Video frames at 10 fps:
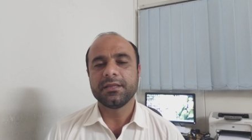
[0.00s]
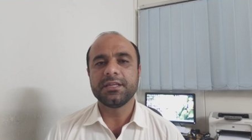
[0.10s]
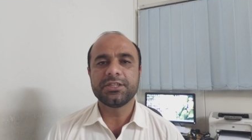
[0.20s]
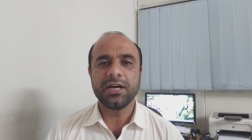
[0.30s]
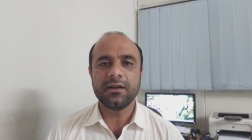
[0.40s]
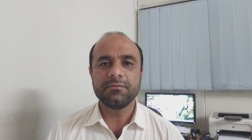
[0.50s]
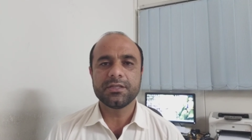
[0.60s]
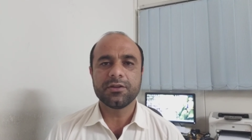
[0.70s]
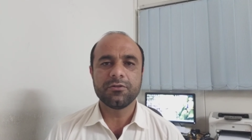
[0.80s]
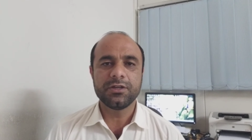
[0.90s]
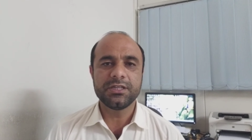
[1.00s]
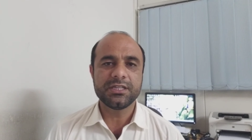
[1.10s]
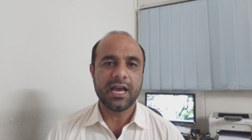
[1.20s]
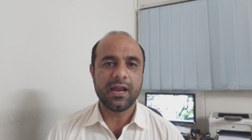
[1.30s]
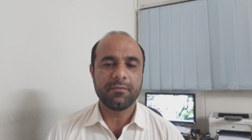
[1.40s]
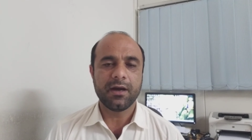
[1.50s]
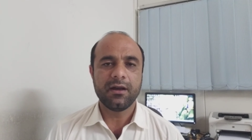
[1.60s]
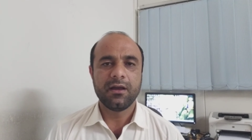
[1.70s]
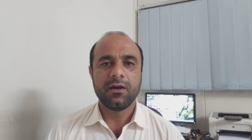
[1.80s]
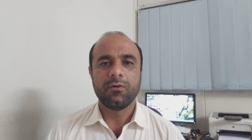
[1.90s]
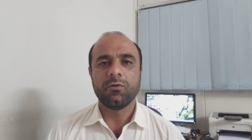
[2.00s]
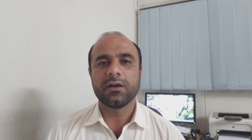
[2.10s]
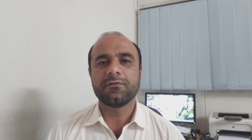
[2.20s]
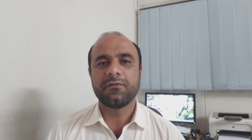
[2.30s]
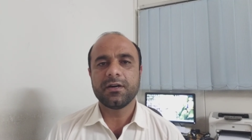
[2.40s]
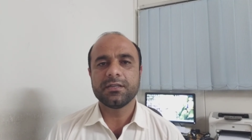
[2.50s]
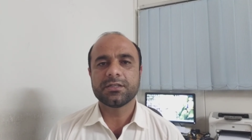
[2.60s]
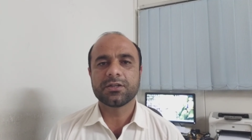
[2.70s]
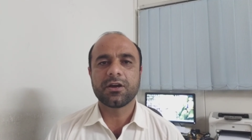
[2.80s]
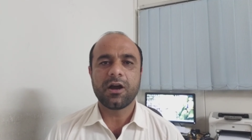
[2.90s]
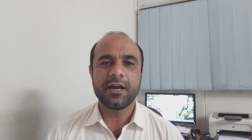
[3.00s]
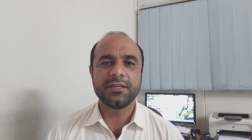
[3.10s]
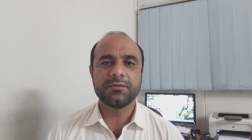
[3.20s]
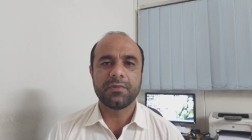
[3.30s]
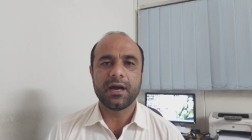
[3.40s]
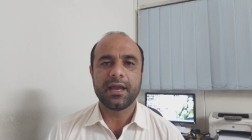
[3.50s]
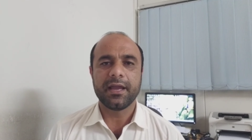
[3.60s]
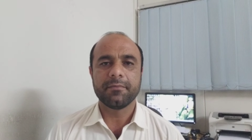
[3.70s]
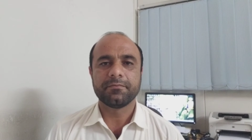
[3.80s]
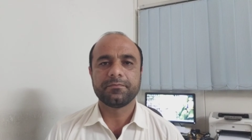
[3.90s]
The term security dilemma was first coined by